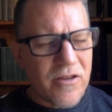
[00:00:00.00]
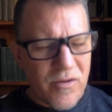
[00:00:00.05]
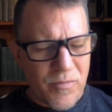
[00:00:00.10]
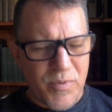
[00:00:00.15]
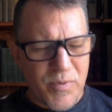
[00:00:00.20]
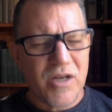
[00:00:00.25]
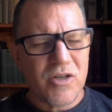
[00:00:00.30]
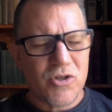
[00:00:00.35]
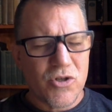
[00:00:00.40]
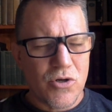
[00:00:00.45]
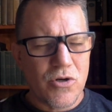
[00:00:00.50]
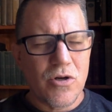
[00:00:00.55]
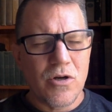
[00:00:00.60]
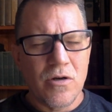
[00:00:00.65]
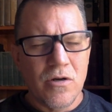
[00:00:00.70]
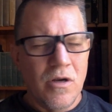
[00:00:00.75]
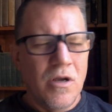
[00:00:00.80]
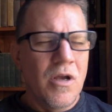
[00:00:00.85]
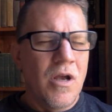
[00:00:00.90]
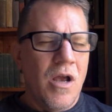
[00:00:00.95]
of the
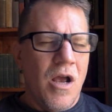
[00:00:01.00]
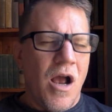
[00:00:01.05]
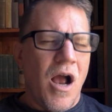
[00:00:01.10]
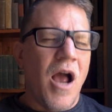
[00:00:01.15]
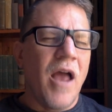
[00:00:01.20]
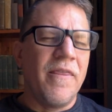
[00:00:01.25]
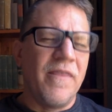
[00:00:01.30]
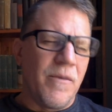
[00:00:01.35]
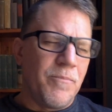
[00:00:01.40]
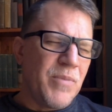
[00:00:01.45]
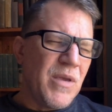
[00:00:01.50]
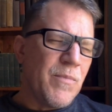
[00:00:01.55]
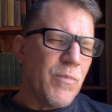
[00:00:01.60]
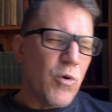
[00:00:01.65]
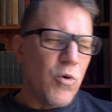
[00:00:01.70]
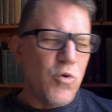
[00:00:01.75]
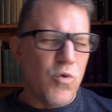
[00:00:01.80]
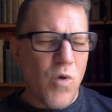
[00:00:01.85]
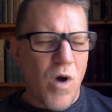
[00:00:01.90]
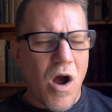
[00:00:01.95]
picture. And the
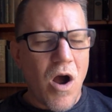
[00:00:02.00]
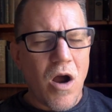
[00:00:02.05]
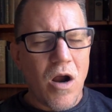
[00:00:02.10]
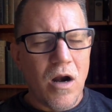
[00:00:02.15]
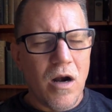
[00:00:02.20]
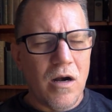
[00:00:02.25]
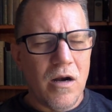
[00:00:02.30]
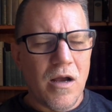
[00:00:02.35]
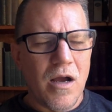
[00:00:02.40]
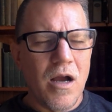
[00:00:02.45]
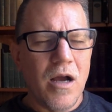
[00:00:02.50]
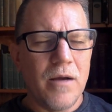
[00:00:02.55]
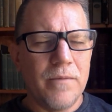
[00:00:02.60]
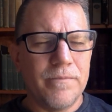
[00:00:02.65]
people who are